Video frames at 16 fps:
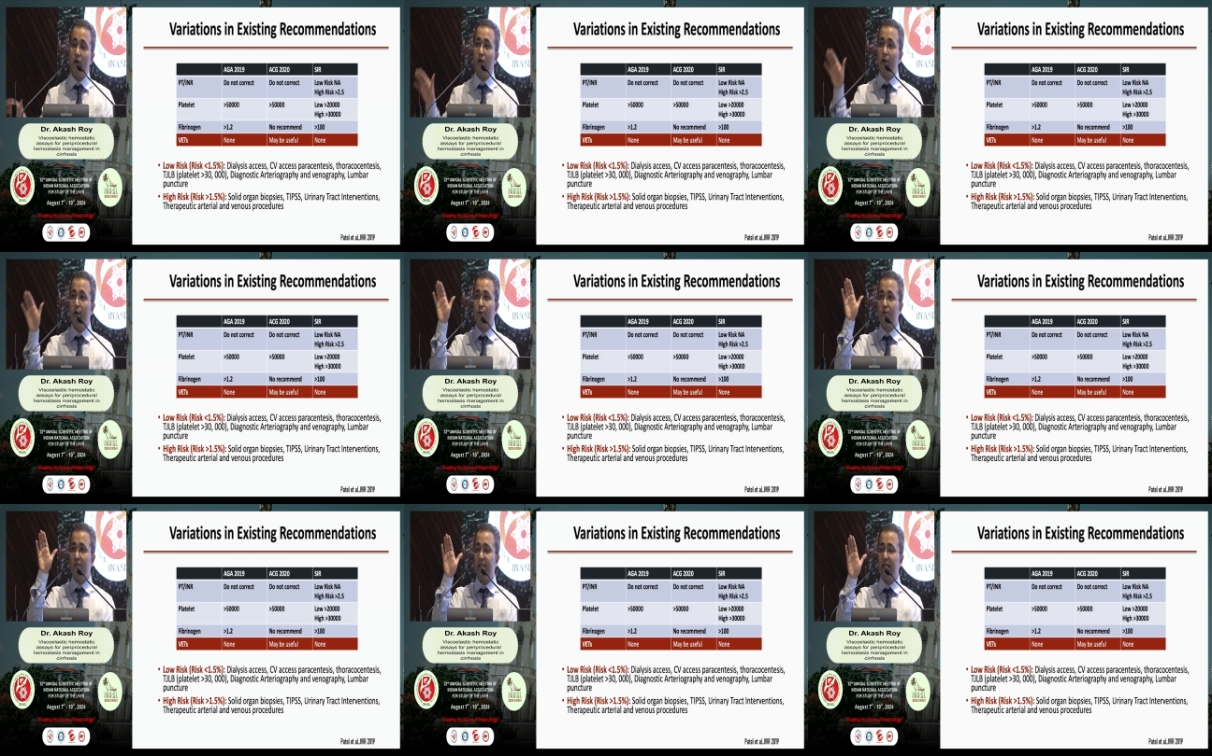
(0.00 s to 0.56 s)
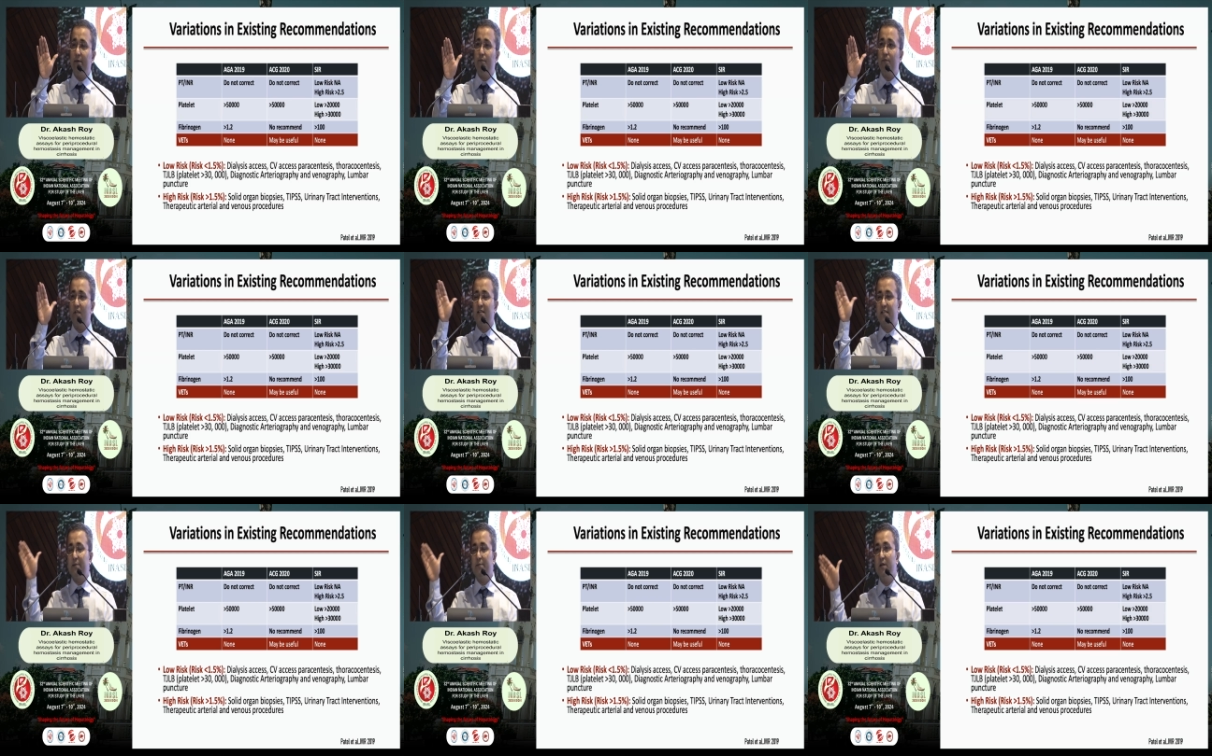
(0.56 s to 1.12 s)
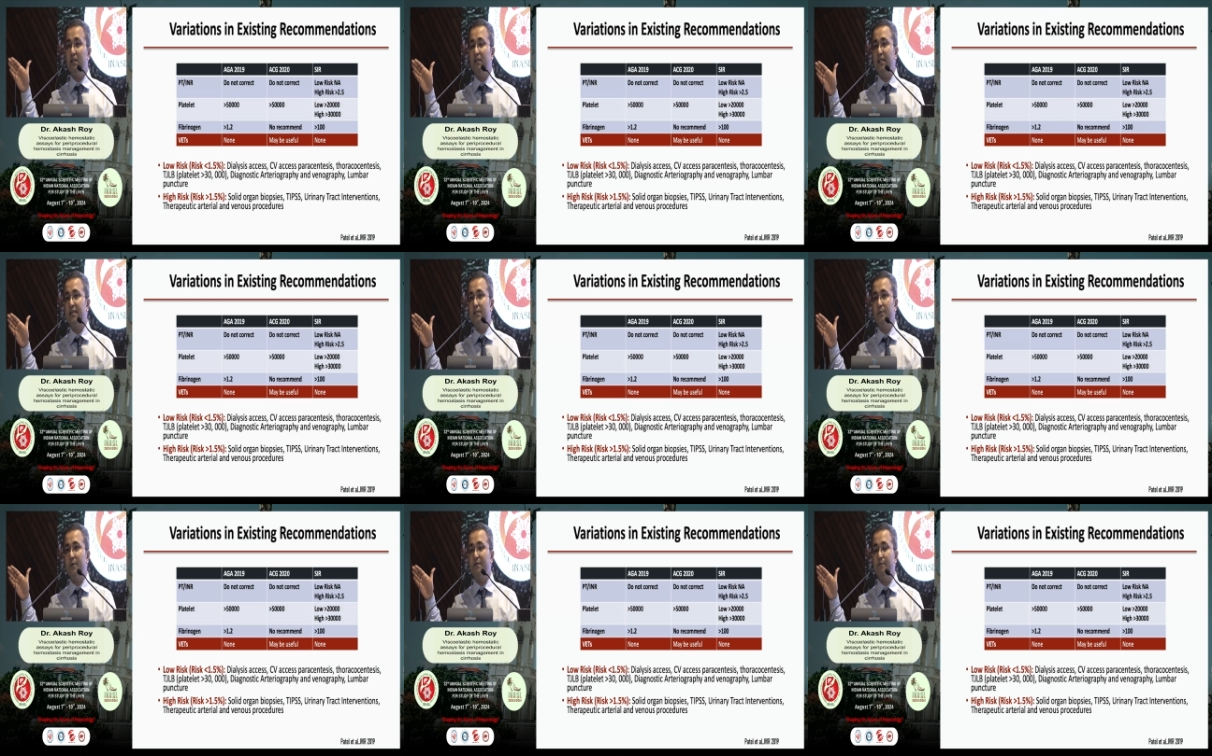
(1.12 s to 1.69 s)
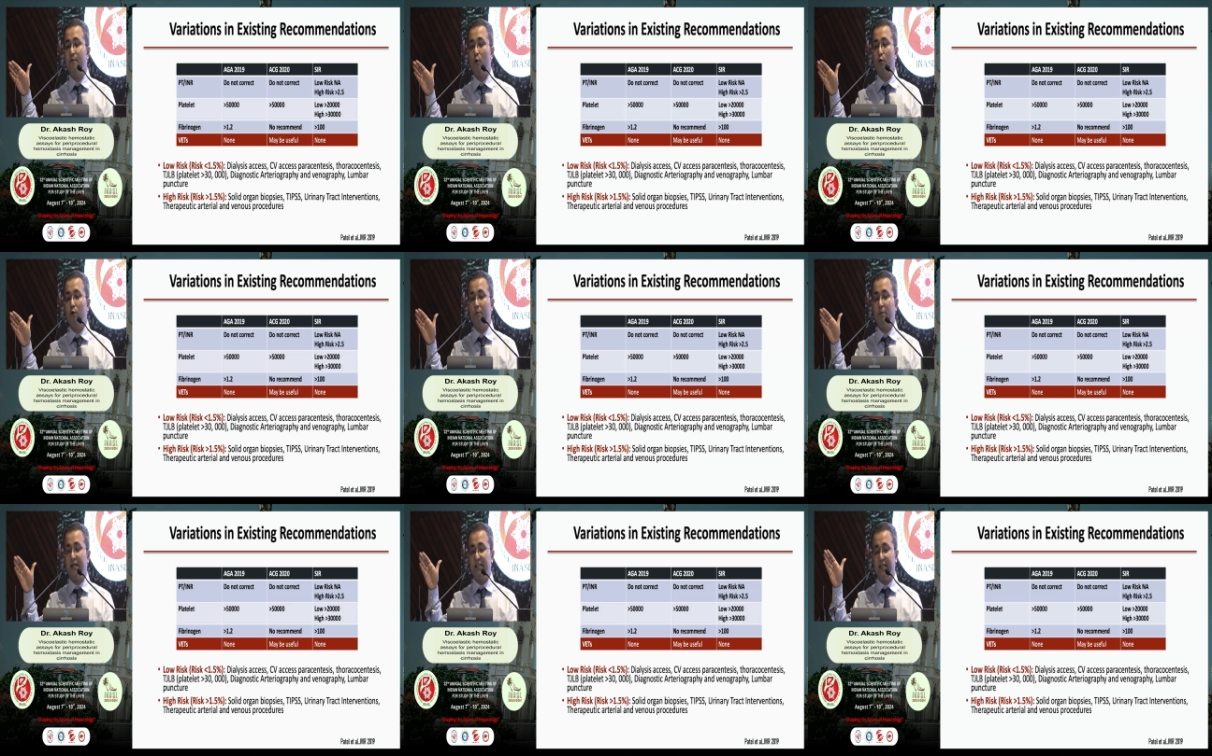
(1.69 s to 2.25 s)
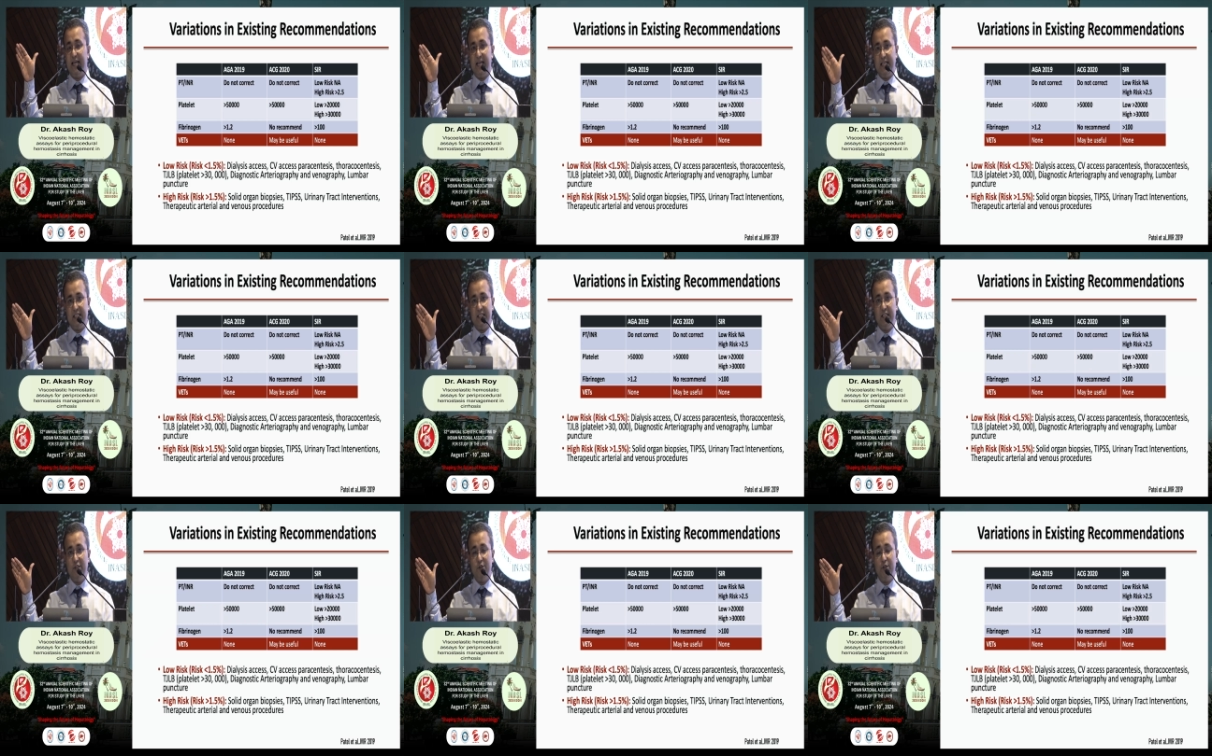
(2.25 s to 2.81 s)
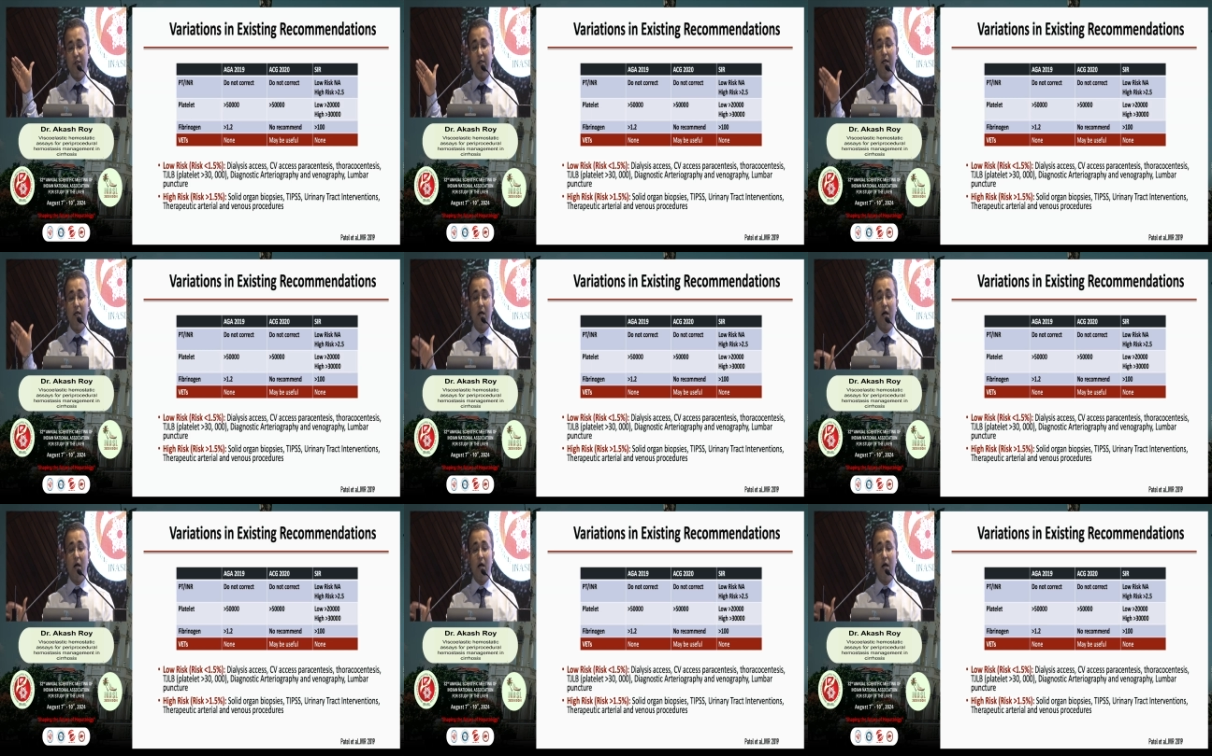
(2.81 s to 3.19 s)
You see the similar things being followed by the ACG.